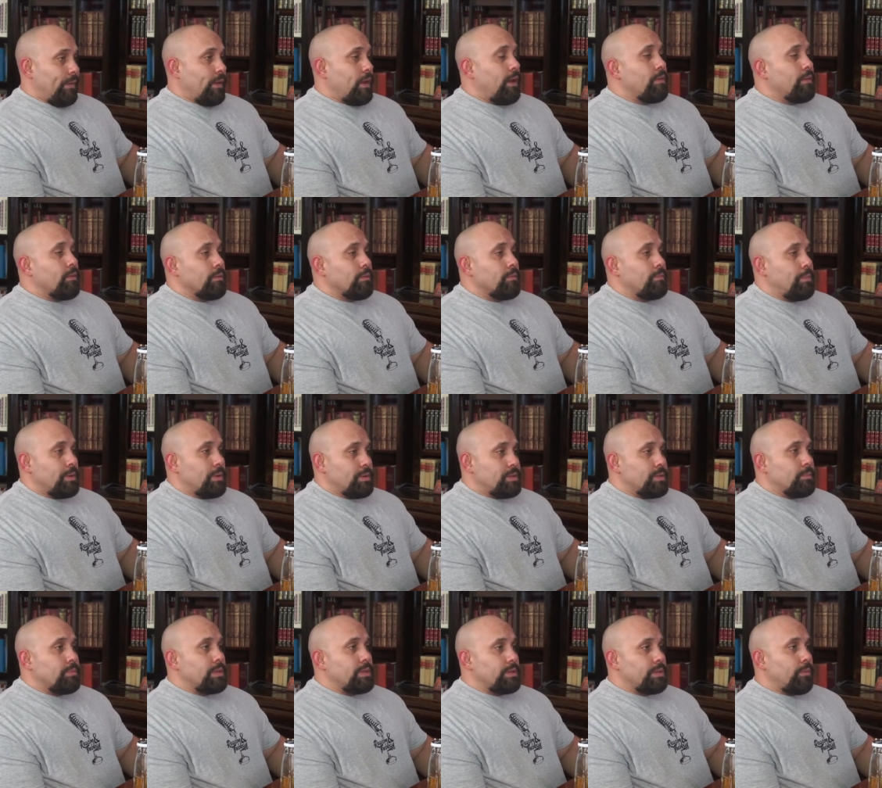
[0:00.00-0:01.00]
other
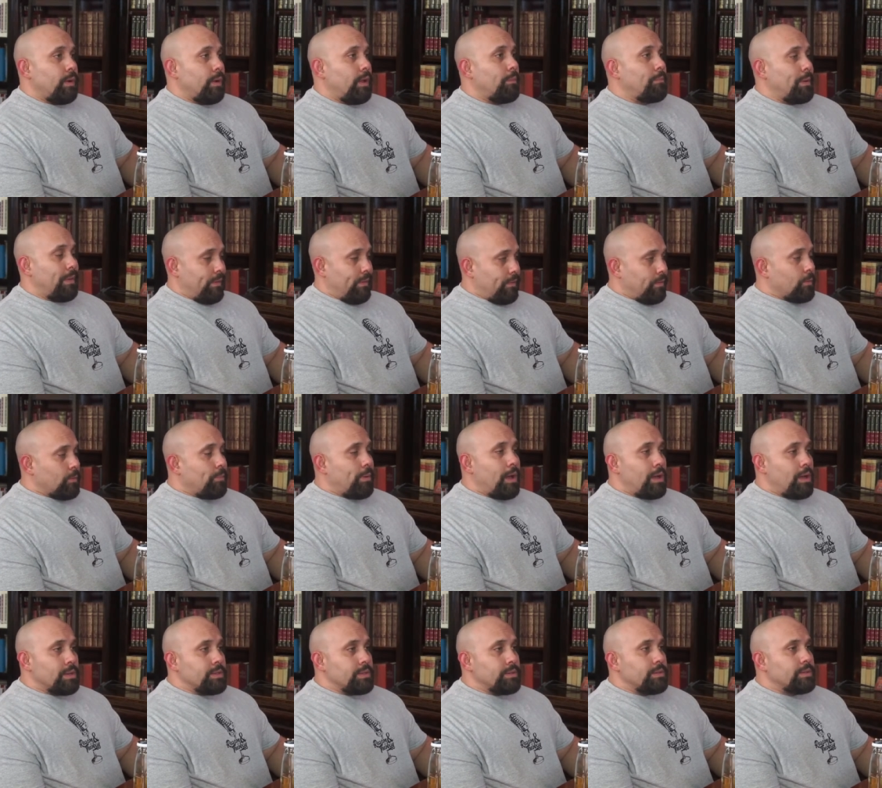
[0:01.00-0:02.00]
bishops as well, by the other
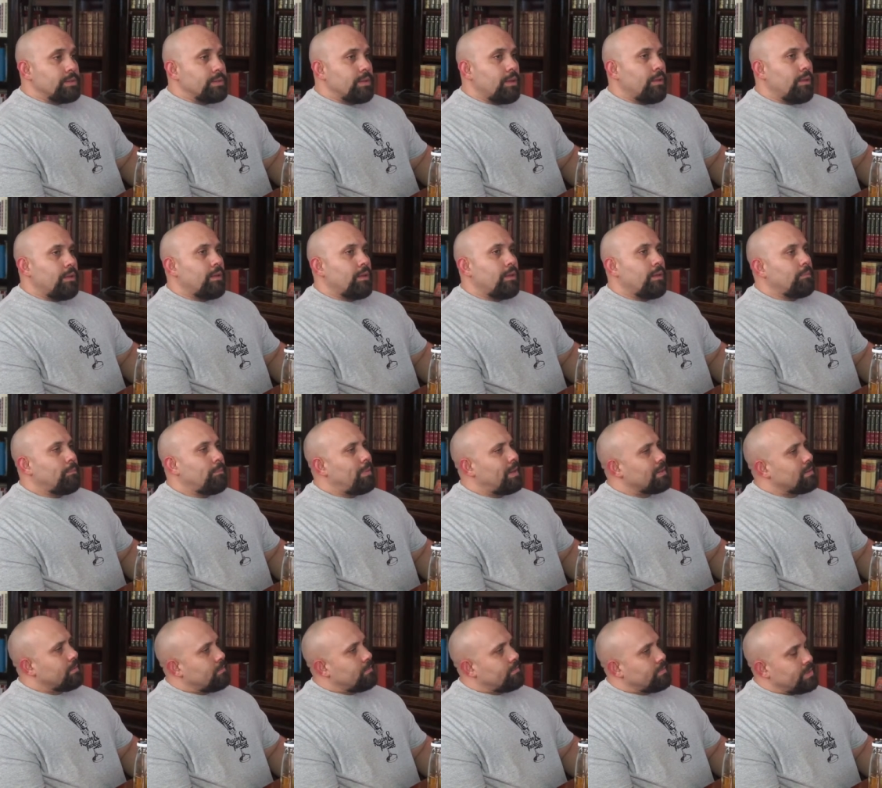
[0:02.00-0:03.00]
apostles.
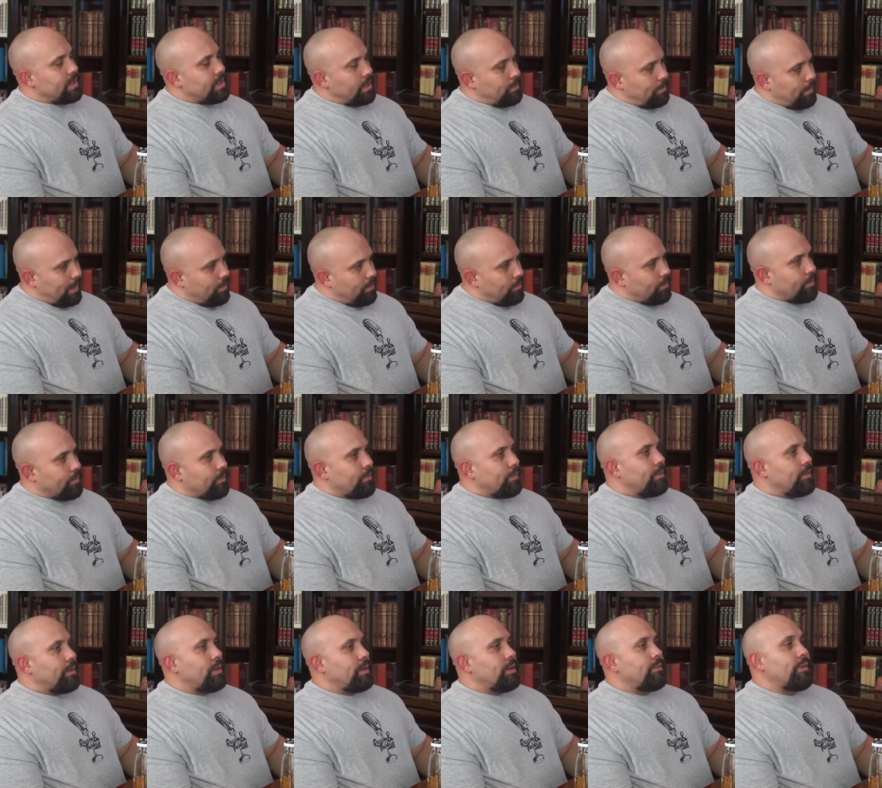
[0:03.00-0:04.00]
But St. Peter,
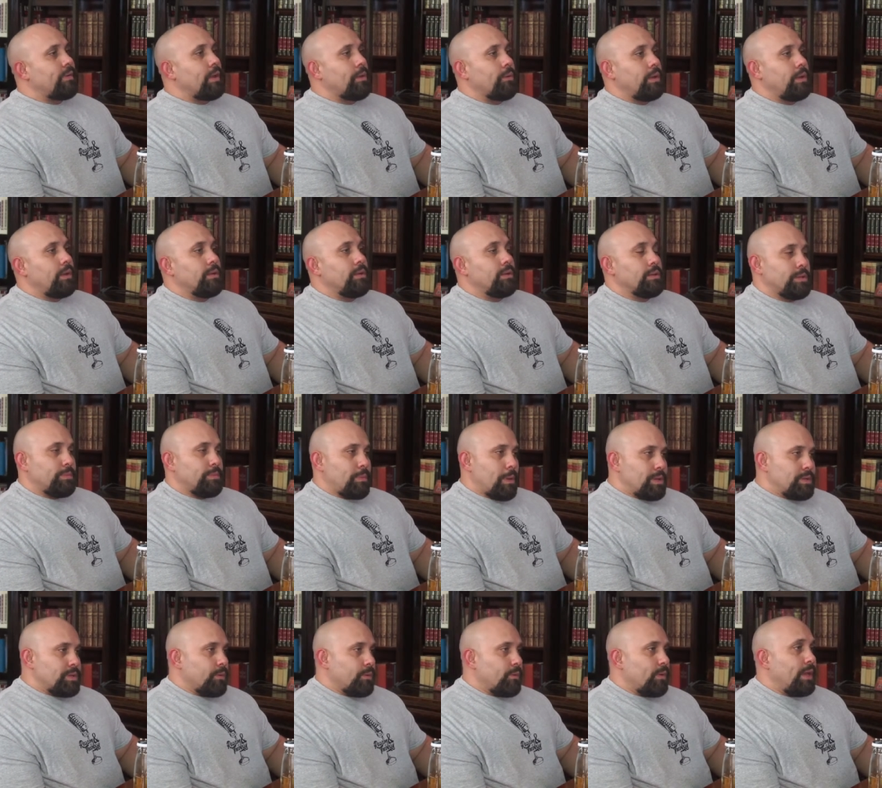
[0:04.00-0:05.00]
in a very mm-hmm.
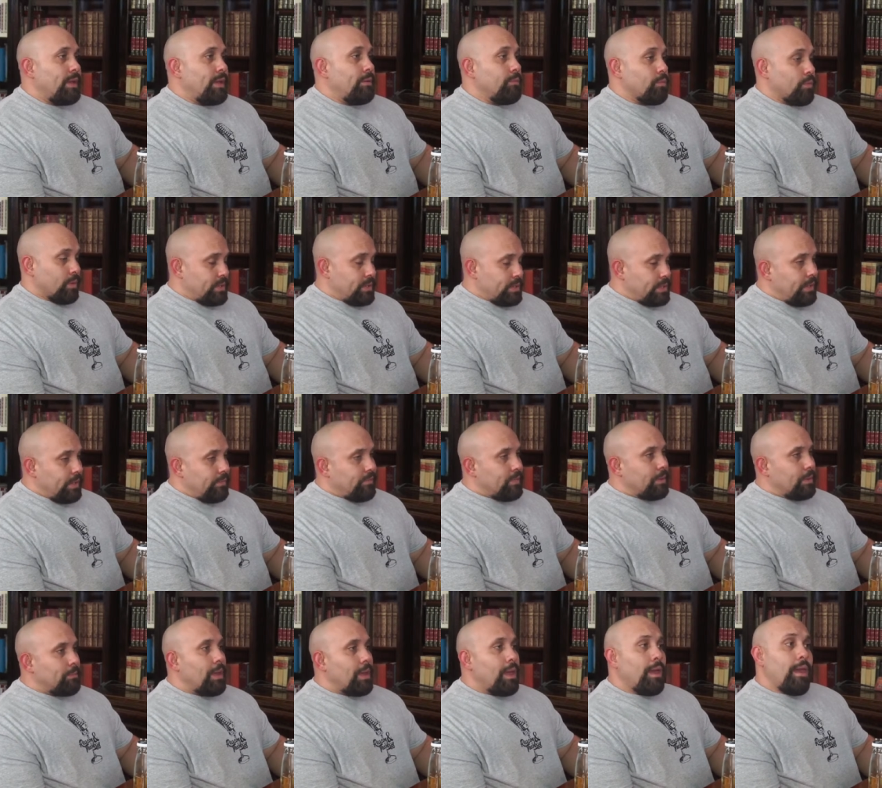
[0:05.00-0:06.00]
special way, mm-hmm. received
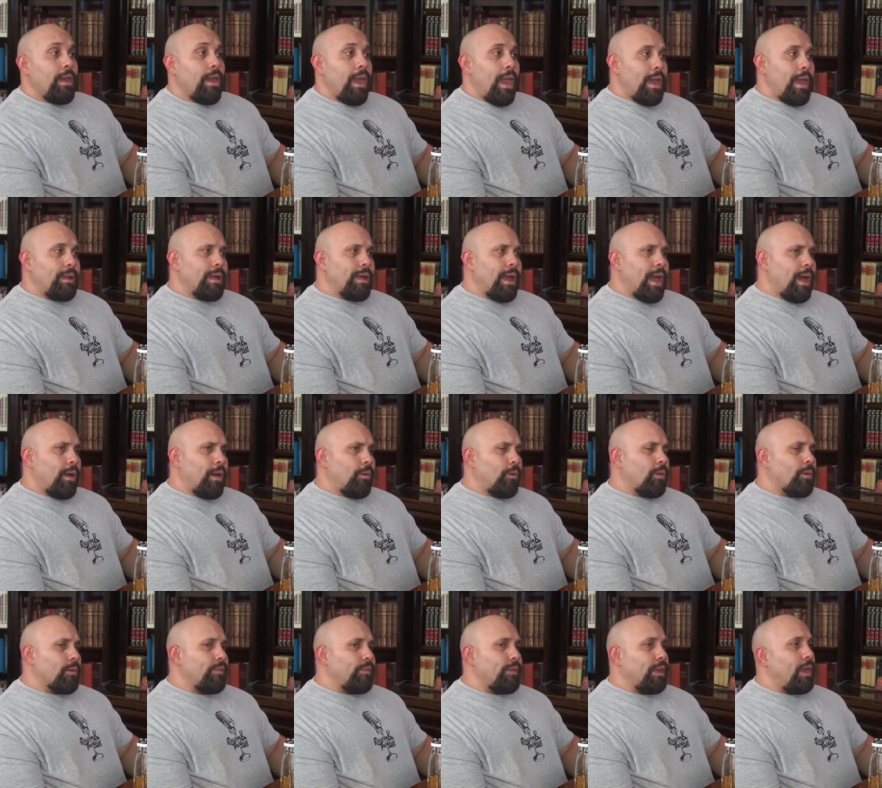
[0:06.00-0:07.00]
them. And how
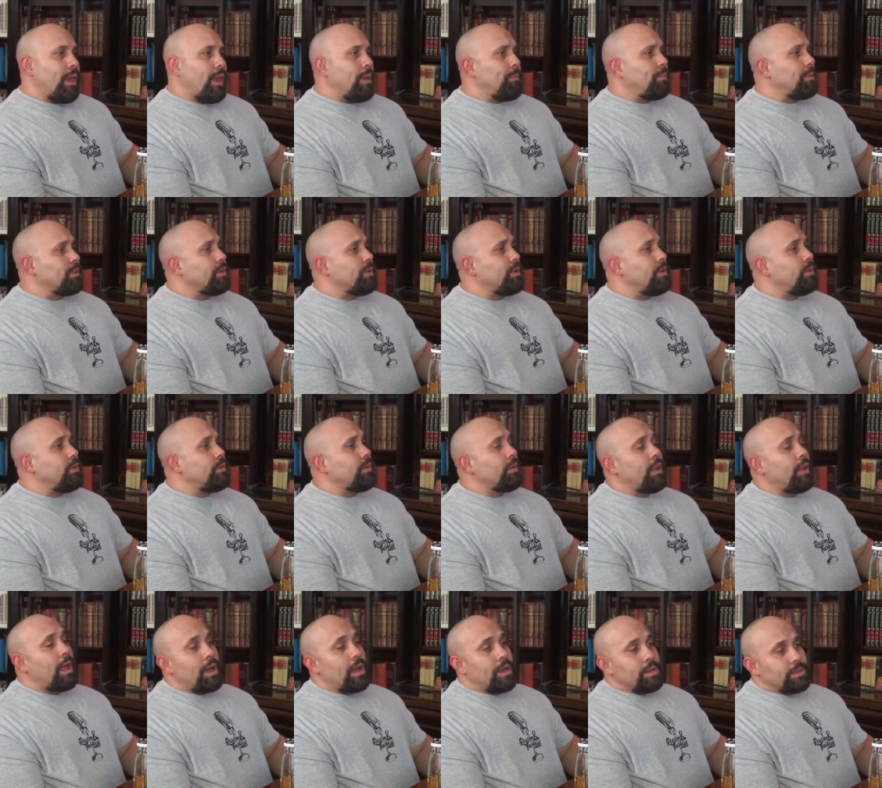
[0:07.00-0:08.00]
are they able to
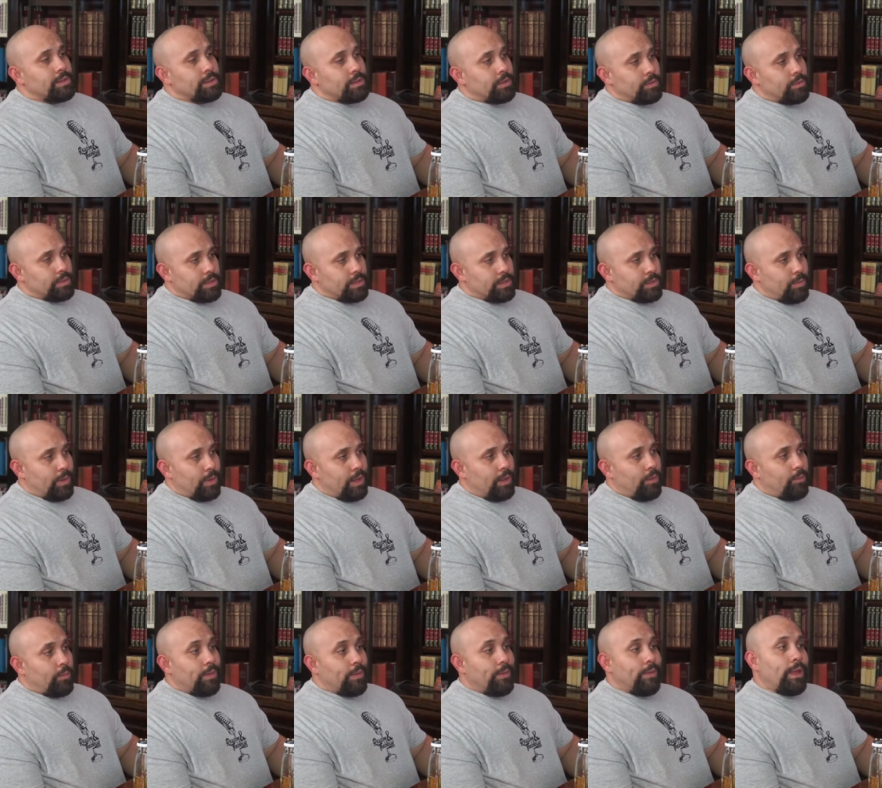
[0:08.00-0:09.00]
utilize those as well
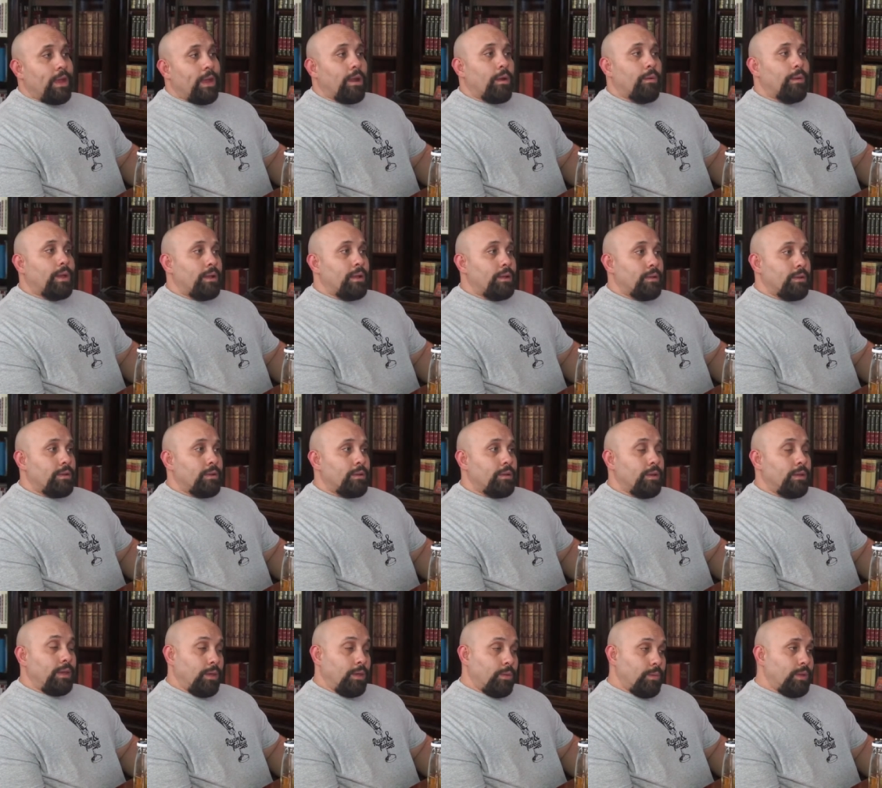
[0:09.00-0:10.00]
when they are in
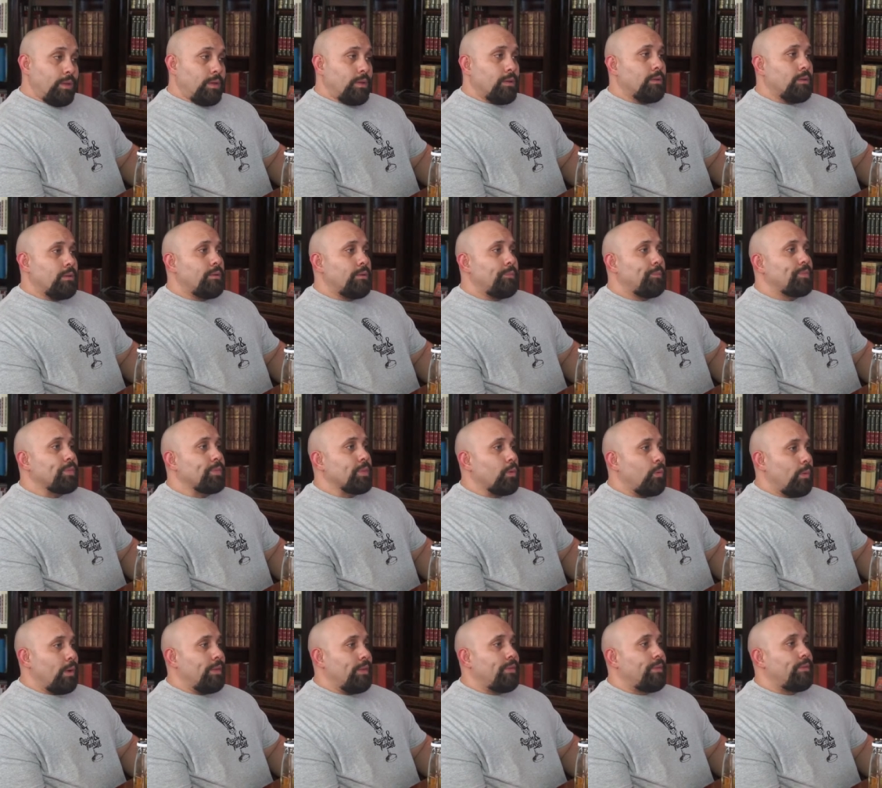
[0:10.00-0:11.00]
union that,
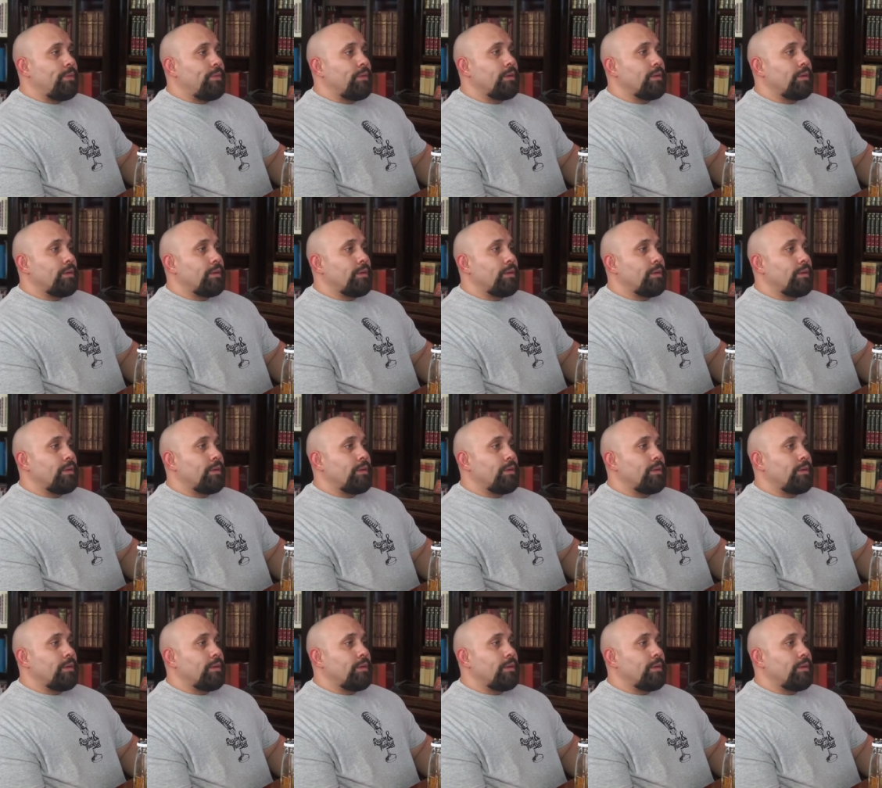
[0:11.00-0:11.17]
with